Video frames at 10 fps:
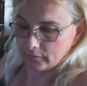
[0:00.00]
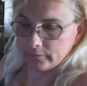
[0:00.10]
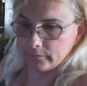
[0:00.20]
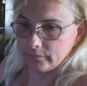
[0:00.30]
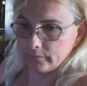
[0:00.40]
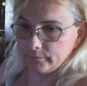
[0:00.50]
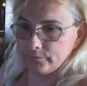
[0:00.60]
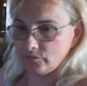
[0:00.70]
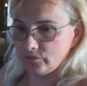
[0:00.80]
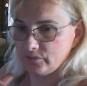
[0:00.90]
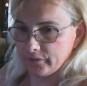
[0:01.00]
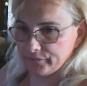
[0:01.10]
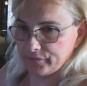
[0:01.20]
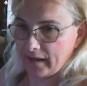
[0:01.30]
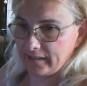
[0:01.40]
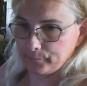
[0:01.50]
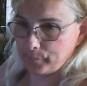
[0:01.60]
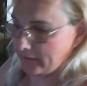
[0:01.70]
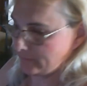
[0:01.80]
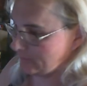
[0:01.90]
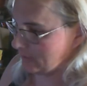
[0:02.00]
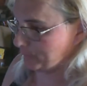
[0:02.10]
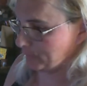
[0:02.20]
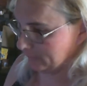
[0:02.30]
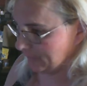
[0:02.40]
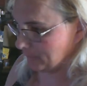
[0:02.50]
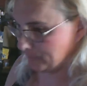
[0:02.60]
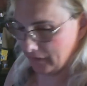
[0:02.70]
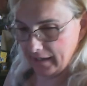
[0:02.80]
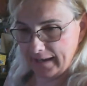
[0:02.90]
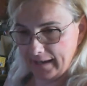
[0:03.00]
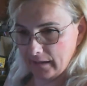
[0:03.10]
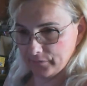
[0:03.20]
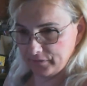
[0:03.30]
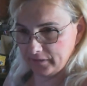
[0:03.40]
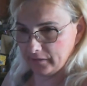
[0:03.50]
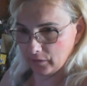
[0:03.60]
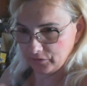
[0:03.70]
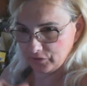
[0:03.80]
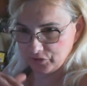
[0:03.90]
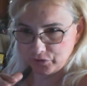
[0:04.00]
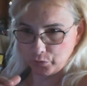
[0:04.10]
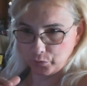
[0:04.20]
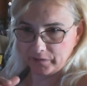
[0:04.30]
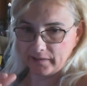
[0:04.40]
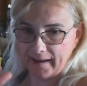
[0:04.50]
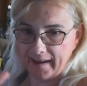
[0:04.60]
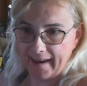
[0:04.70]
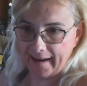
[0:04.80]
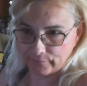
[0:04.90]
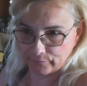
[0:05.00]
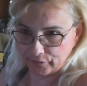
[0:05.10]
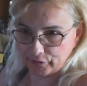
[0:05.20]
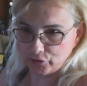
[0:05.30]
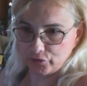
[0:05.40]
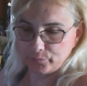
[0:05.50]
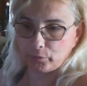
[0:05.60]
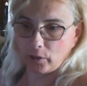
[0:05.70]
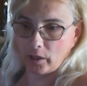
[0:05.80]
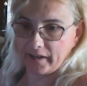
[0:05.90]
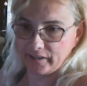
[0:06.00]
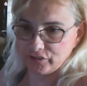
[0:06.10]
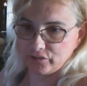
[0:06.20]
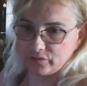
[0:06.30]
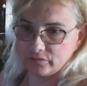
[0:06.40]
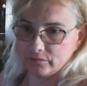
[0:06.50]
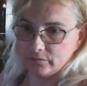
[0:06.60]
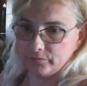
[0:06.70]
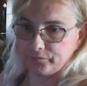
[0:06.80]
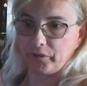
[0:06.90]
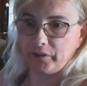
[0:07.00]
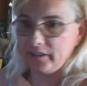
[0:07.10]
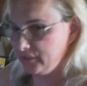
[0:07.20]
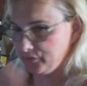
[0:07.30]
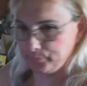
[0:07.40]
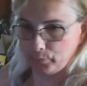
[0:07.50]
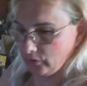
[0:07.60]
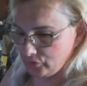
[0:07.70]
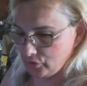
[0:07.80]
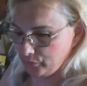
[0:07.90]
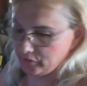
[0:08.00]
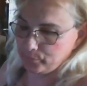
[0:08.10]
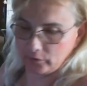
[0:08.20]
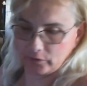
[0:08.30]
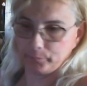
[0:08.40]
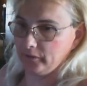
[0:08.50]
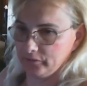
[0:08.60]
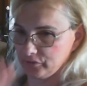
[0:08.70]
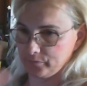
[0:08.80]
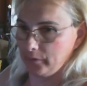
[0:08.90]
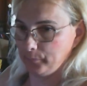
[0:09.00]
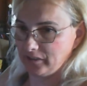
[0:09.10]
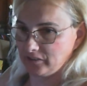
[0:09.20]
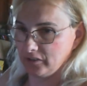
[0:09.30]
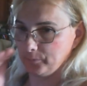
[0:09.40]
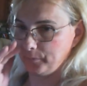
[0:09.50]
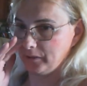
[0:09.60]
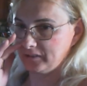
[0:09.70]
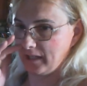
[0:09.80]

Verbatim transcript: divide it by the number of how many I have, and then I'll just do an average price for each book. So each book will be the same. Basically, it'll be the same. And